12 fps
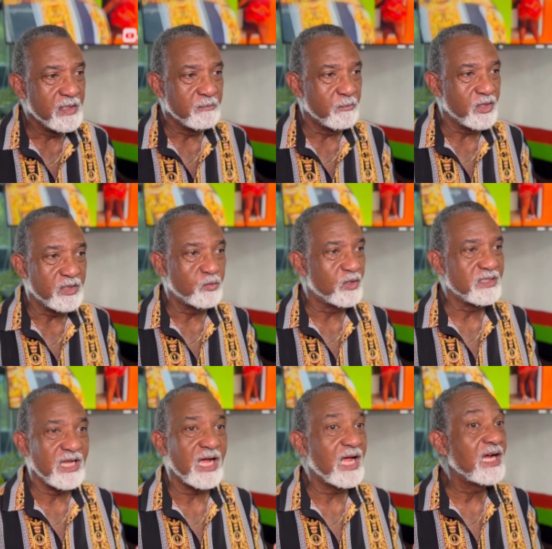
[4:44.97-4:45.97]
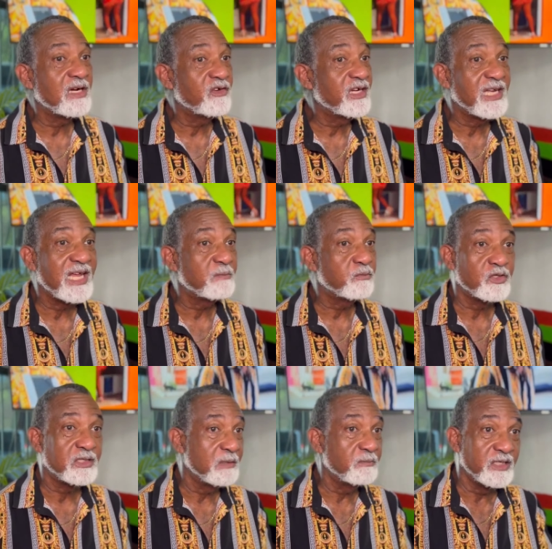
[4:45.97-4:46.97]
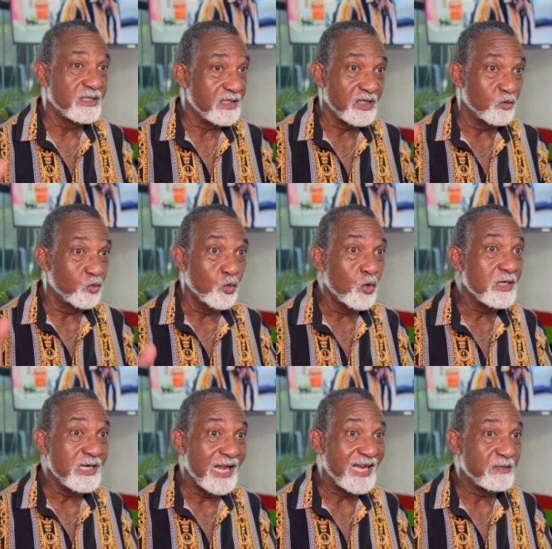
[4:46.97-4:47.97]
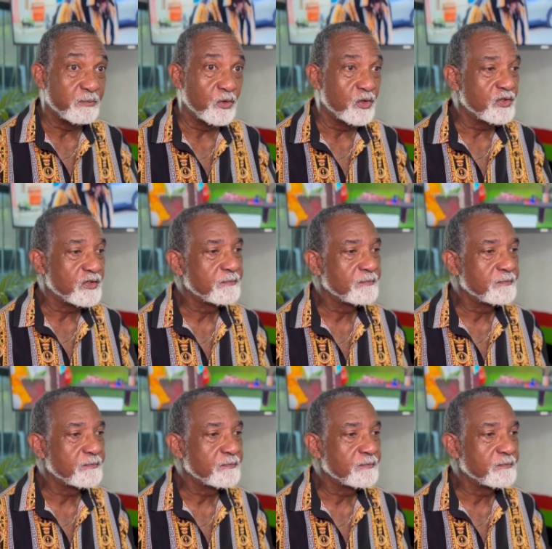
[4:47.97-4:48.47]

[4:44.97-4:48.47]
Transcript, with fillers: but it was not concrete light post, it was a wooden light post.